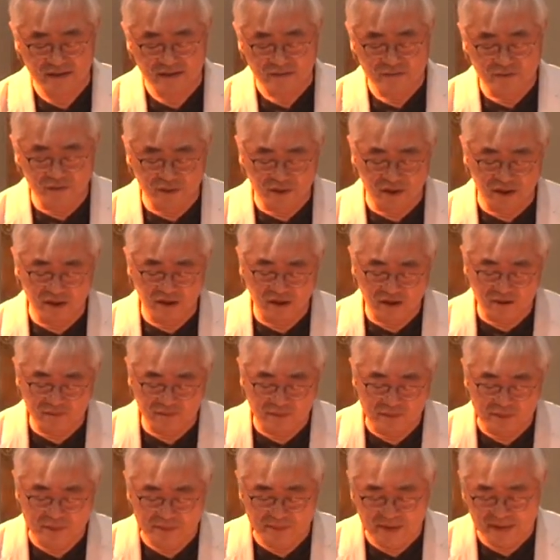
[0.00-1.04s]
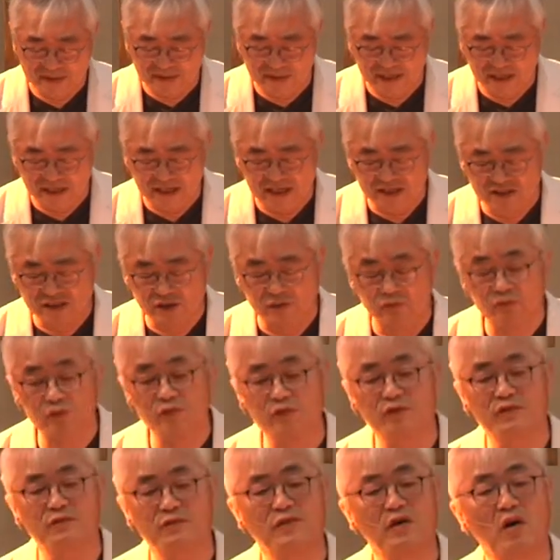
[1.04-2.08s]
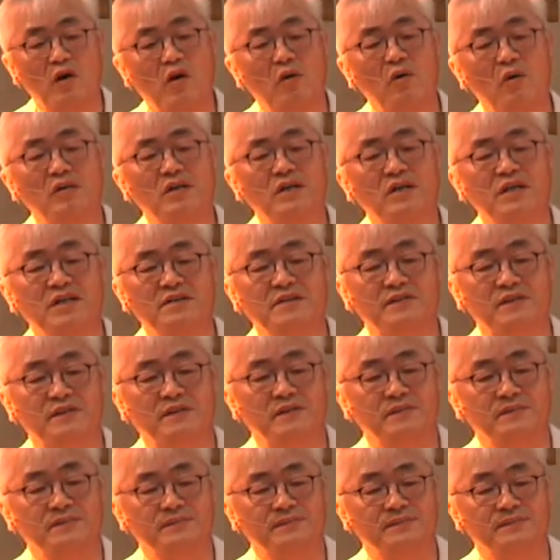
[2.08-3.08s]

"For the love of money is the root of all evil."